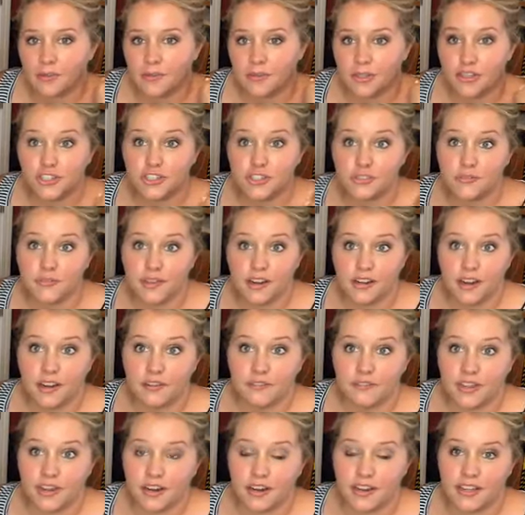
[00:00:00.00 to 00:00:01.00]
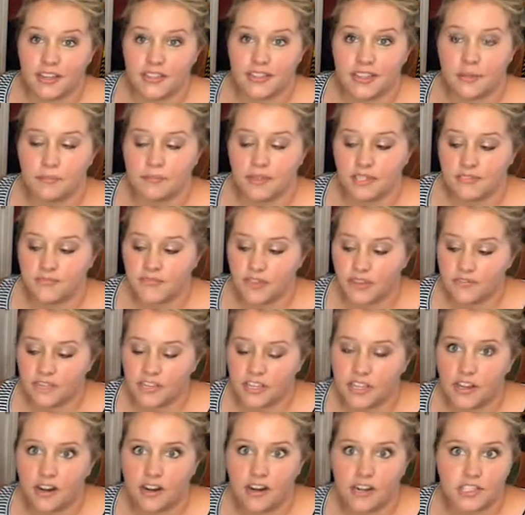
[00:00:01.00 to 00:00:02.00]
you should run over there and get some, because
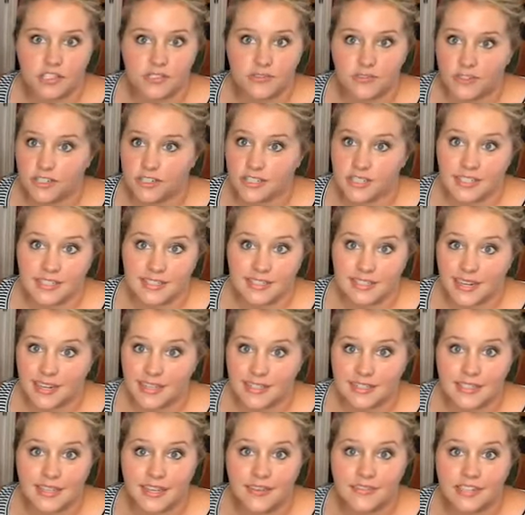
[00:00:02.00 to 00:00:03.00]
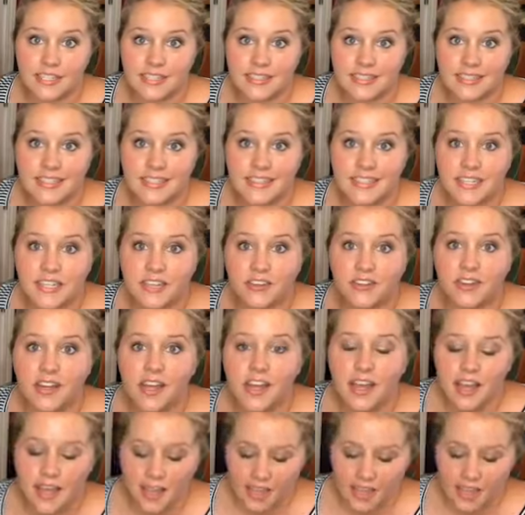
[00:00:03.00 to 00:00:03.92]
50 yards for $6.97 is a steal.